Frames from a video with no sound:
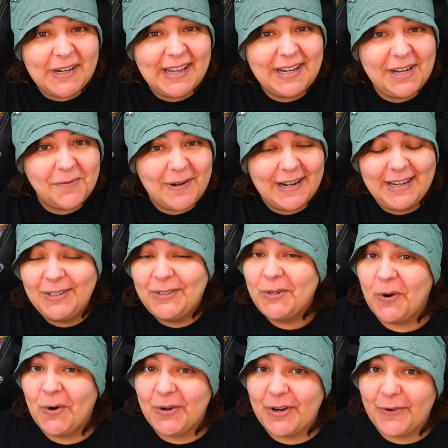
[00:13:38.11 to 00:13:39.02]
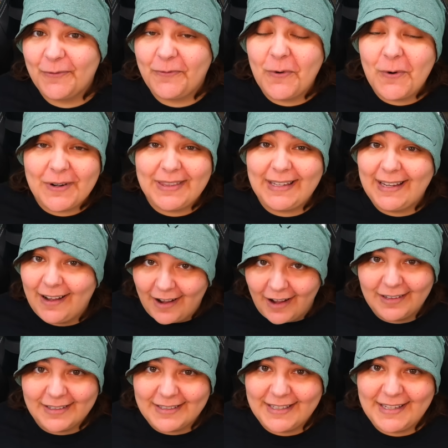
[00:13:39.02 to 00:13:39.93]
getting ready to order for the
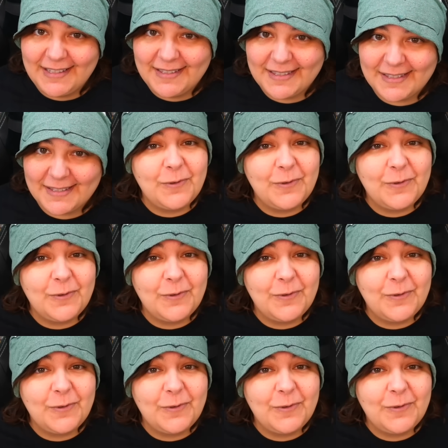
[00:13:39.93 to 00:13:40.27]
holidays,